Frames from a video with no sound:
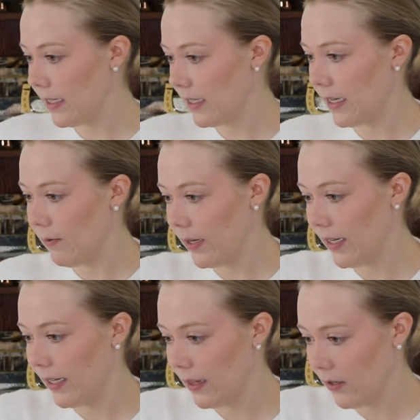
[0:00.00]
Let's see, we
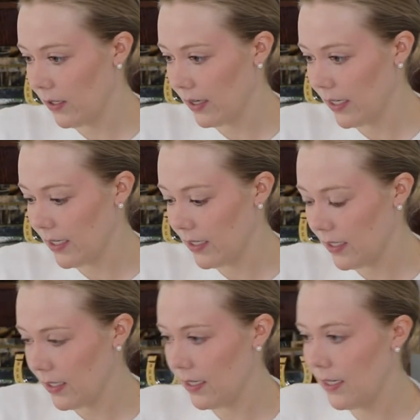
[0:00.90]
can get all of
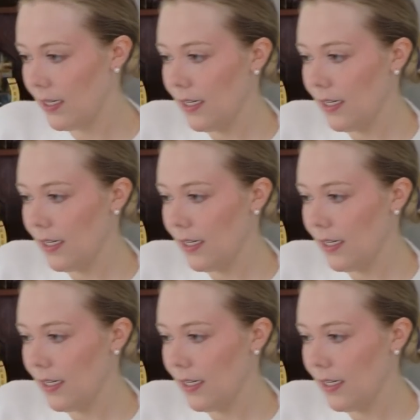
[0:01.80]
this